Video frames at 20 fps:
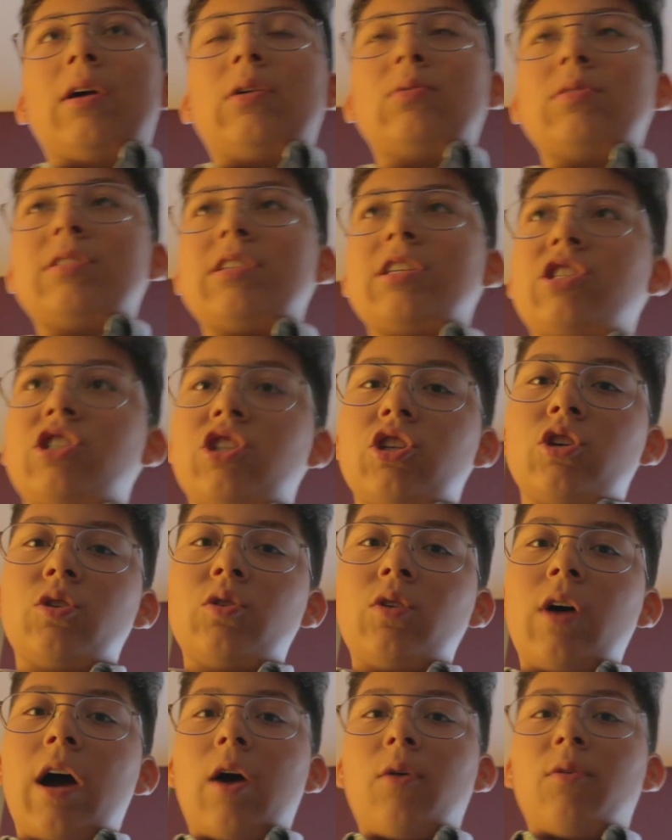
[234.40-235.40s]
It was a
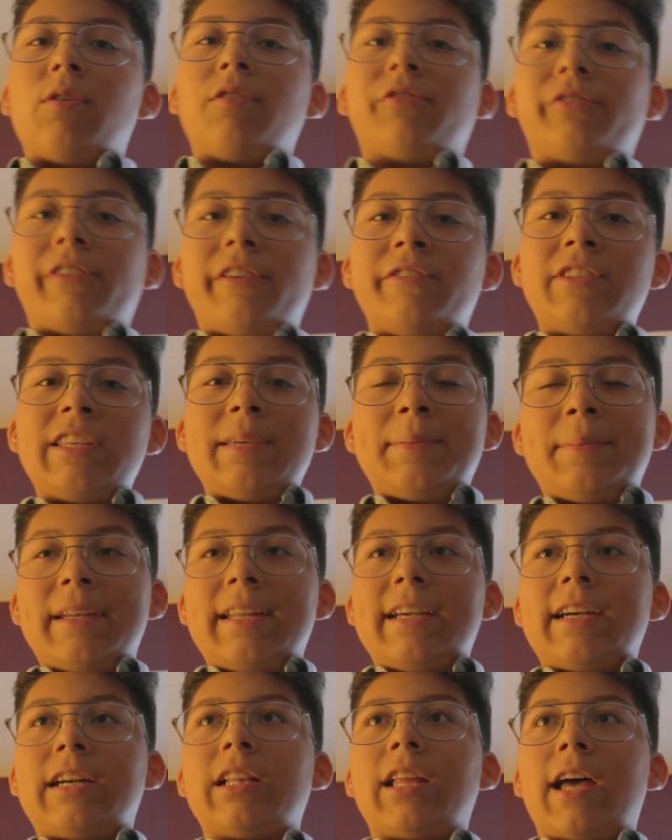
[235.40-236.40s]
2-hour 50-minute